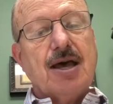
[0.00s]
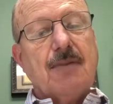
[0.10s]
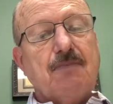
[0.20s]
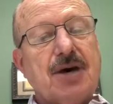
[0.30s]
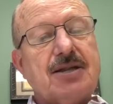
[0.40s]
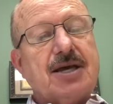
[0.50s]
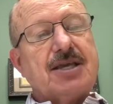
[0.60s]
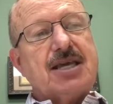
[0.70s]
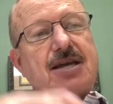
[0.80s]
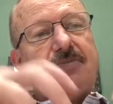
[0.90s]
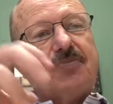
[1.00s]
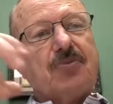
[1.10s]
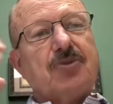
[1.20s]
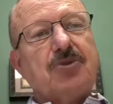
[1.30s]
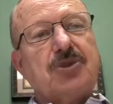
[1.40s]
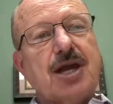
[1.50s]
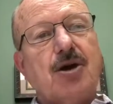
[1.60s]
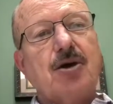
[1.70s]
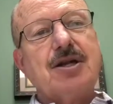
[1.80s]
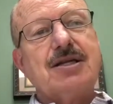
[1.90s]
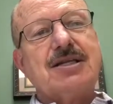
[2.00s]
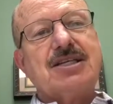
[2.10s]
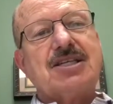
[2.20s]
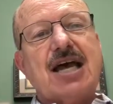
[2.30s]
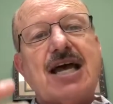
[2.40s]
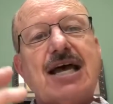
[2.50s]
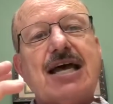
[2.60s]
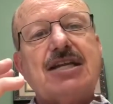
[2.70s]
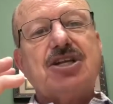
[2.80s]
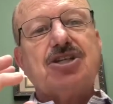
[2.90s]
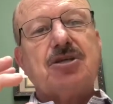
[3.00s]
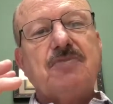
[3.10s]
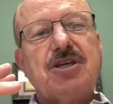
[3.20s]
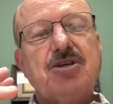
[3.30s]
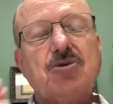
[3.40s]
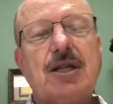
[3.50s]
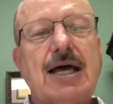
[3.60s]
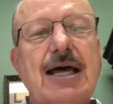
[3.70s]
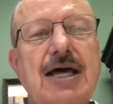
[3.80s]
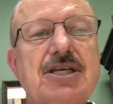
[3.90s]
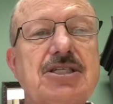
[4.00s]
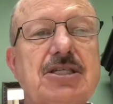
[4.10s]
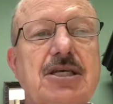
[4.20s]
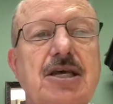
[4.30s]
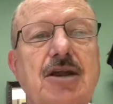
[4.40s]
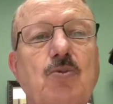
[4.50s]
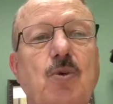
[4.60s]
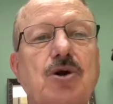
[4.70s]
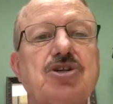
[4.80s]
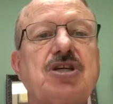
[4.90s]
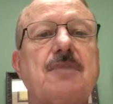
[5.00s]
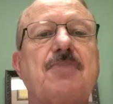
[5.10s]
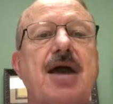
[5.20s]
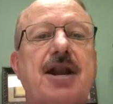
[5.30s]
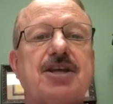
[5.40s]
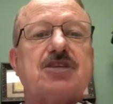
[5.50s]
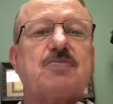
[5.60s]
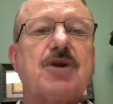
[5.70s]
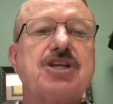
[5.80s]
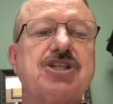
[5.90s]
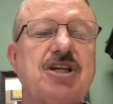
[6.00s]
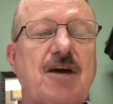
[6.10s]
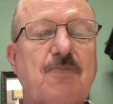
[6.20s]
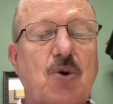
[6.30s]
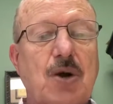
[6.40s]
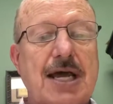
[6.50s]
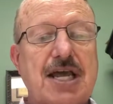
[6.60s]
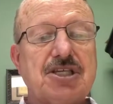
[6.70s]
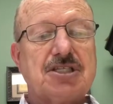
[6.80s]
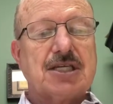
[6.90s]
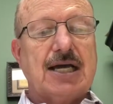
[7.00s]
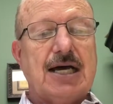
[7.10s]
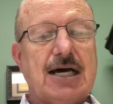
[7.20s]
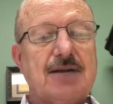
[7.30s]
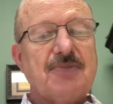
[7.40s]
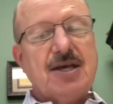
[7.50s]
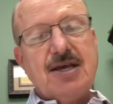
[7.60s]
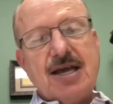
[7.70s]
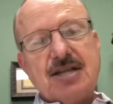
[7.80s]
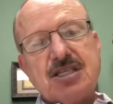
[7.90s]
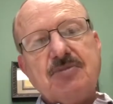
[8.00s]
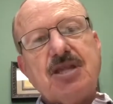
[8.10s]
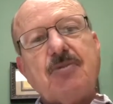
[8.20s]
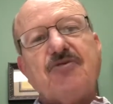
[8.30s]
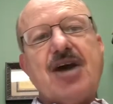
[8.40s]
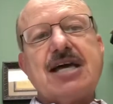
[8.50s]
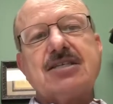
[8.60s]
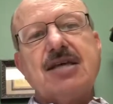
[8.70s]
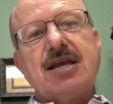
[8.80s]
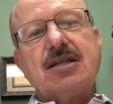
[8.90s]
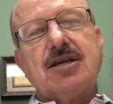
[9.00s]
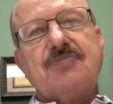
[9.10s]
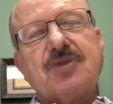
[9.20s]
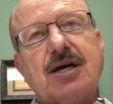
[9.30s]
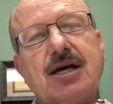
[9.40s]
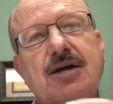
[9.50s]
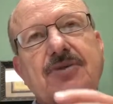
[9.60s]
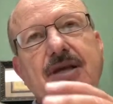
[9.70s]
but again, they are designed to be utilized in worship and expression of praise to God. And some of them are fascinatingly uh,